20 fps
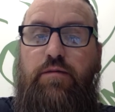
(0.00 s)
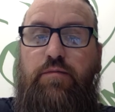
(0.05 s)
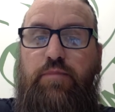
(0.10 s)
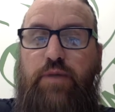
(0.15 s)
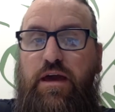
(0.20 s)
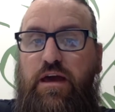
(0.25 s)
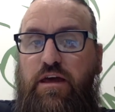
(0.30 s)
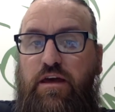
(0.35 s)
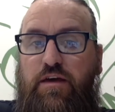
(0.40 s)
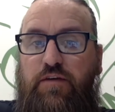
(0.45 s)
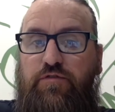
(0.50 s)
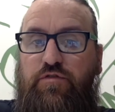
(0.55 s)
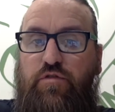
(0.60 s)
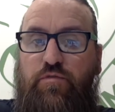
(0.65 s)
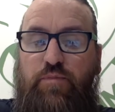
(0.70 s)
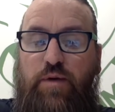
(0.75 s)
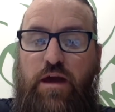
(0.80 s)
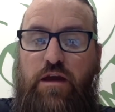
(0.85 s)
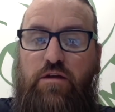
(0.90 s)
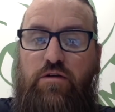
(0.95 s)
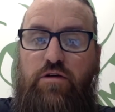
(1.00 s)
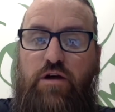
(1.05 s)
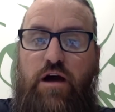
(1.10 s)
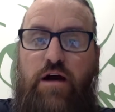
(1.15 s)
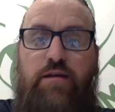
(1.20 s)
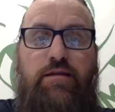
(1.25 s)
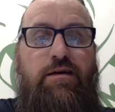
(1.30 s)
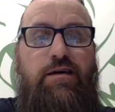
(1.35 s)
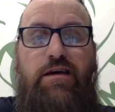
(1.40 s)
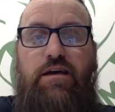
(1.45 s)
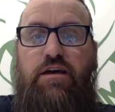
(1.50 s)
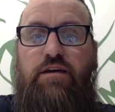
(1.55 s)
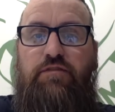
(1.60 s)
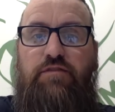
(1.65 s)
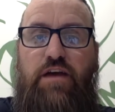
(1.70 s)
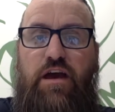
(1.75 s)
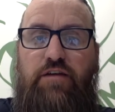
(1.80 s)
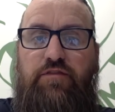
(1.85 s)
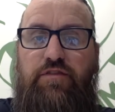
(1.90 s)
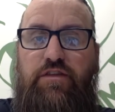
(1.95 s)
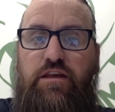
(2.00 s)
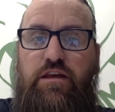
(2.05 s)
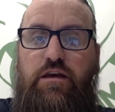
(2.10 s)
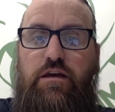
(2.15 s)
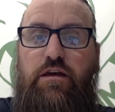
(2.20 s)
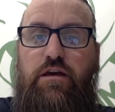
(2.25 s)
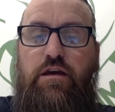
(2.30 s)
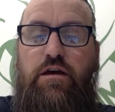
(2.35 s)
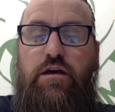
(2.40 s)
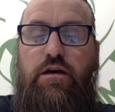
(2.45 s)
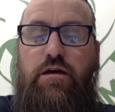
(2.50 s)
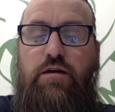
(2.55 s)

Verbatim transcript: paid, if you paid or not. If you have any